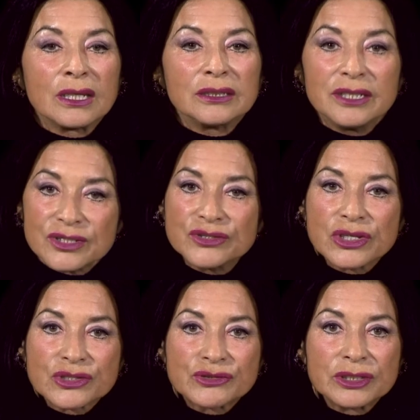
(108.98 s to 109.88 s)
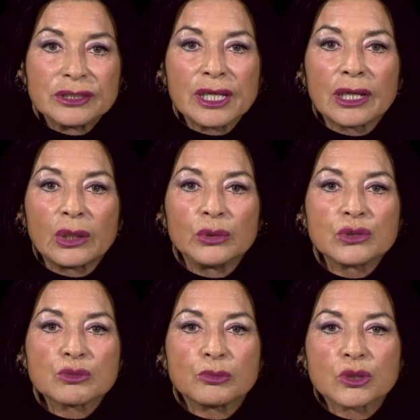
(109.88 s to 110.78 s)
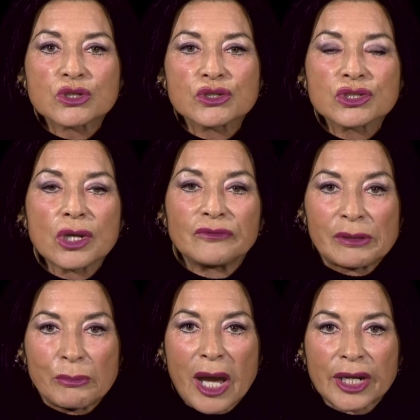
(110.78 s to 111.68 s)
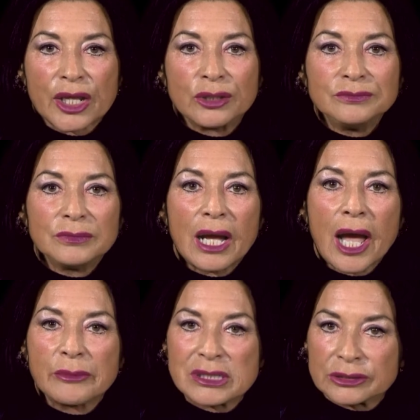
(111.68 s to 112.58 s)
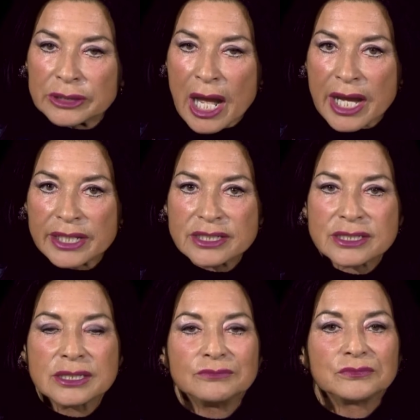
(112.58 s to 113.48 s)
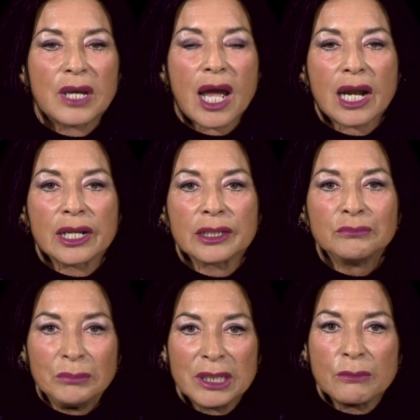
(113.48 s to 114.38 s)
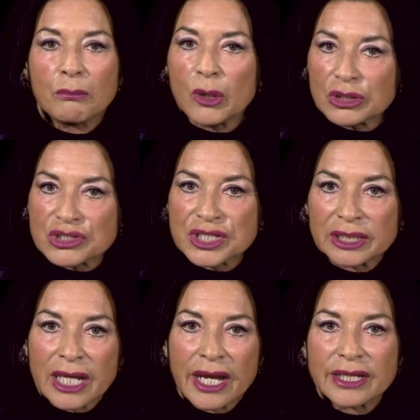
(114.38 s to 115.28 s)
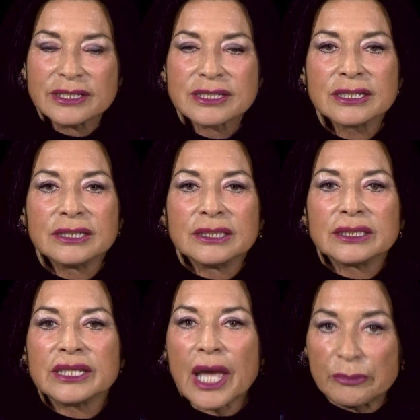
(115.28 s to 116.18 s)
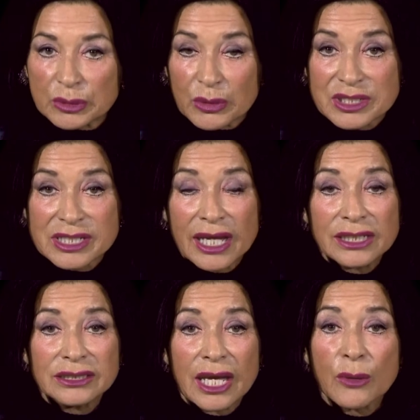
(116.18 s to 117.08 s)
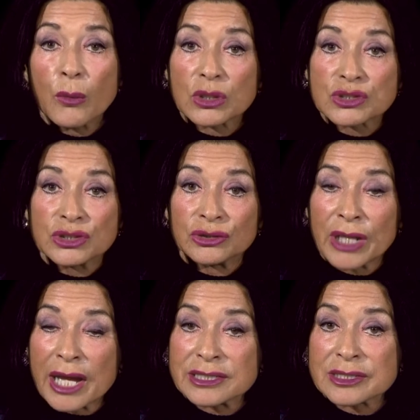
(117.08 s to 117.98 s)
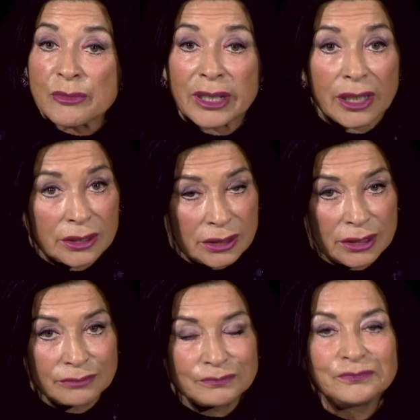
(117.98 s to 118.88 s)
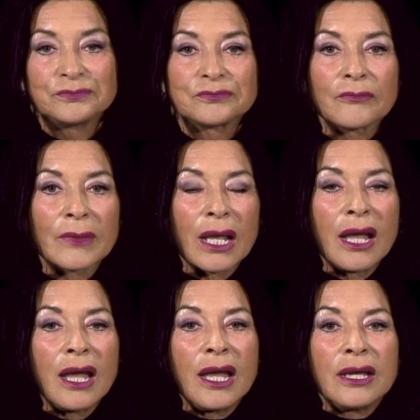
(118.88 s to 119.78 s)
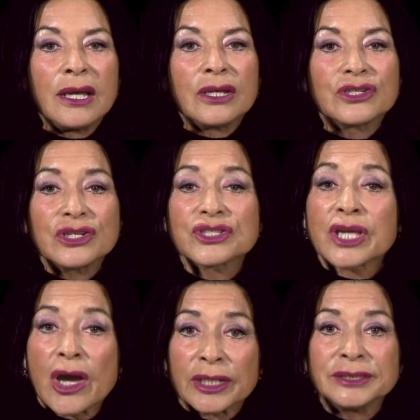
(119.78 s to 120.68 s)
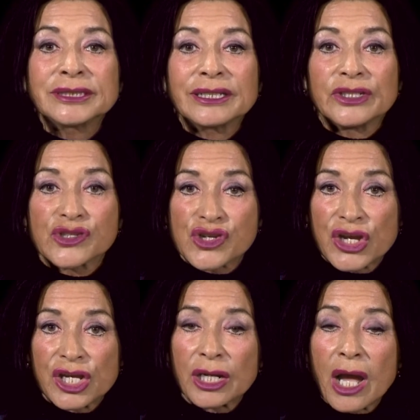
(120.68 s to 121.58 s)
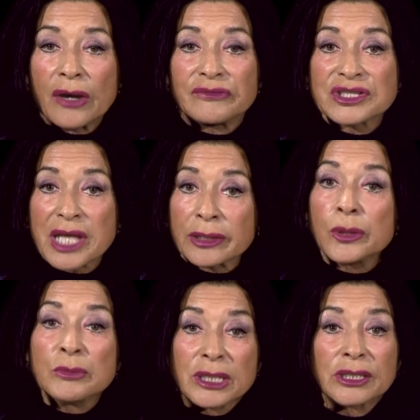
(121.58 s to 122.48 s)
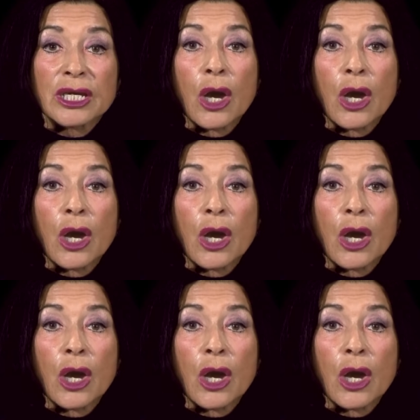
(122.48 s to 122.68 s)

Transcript: This district includes portions of El Barrio, Hamilton Heights, Harlem, Morningside Heights, the Upper West Side, and Washington Heights in Manhattan. She is currently the chair of the subcommittee